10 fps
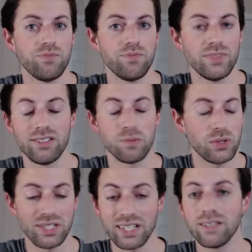This is
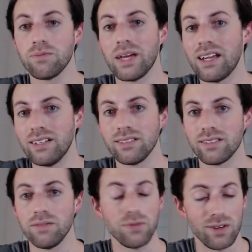predictive maintenance
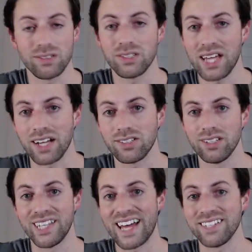and fault detection.
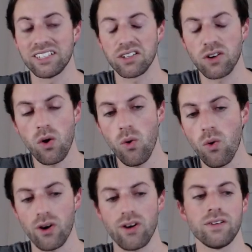That is the
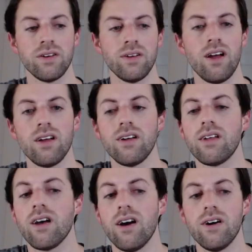core
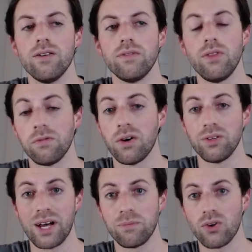of the
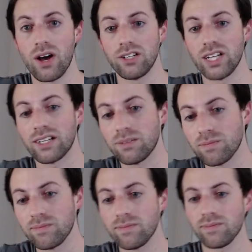FaultLine project.
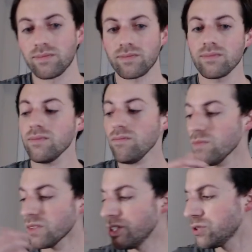
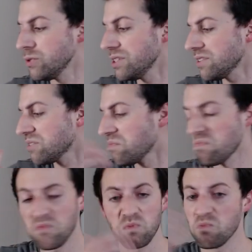The students
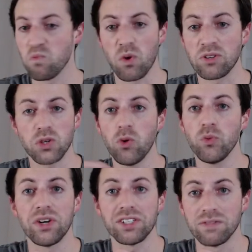weren't told
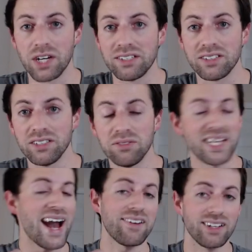what device to use,
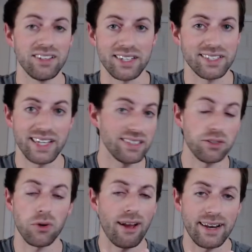how to collect data,
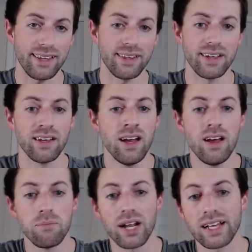or anything,
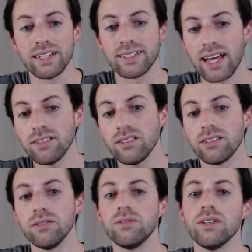but I can tell
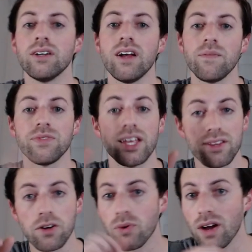you that
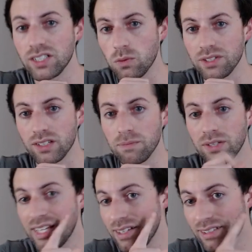their project was a
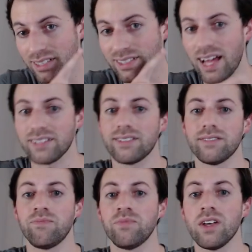complete success.
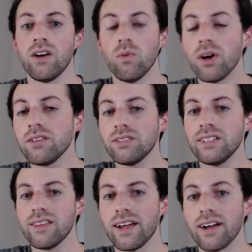What you
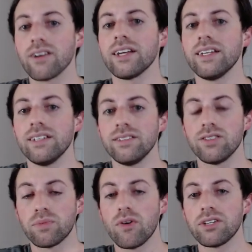see there is the
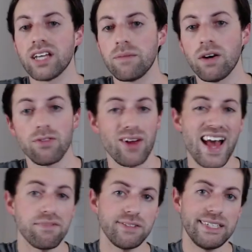prototype of their
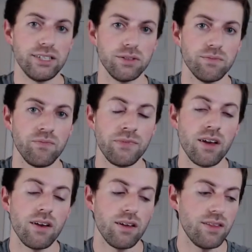FDU.
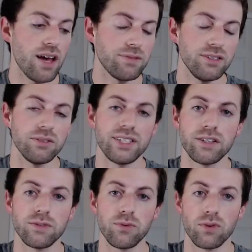The FDU
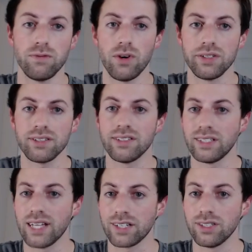stands for Fault
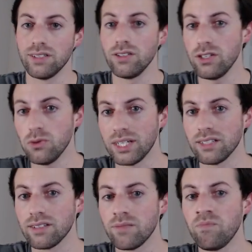Detection
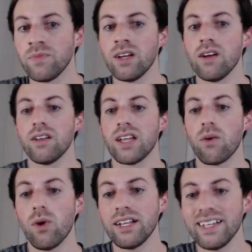Unit. Now,
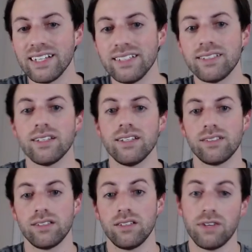what it is
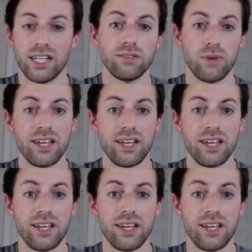a device right